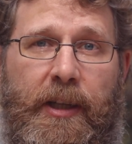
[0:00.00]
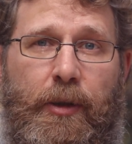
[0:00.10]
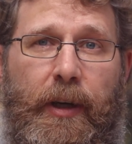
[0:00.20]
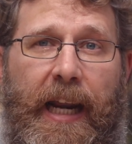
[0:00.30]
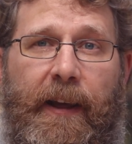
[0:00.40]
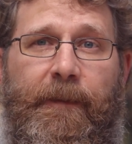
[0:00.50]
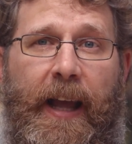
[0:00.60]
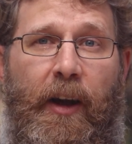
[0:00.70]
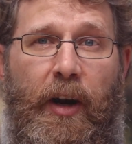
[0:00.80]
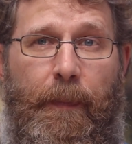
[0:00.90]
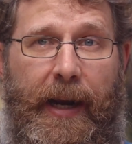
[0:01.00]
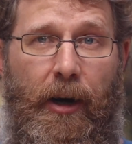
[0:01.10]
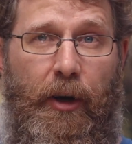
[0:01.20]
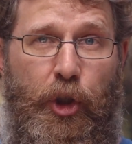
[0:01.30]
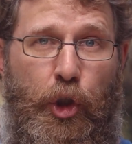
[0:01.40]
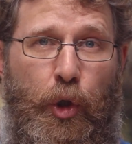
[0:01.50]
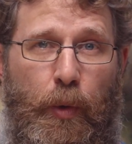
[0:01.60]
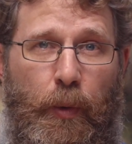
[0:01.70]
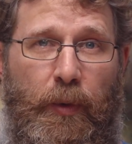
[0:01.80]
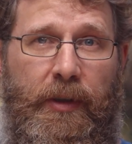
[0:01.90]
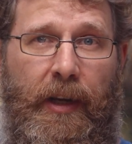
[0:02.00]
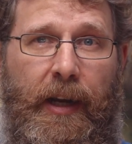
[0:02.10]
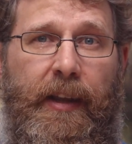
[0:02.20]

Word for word: history and I found a pair of shoes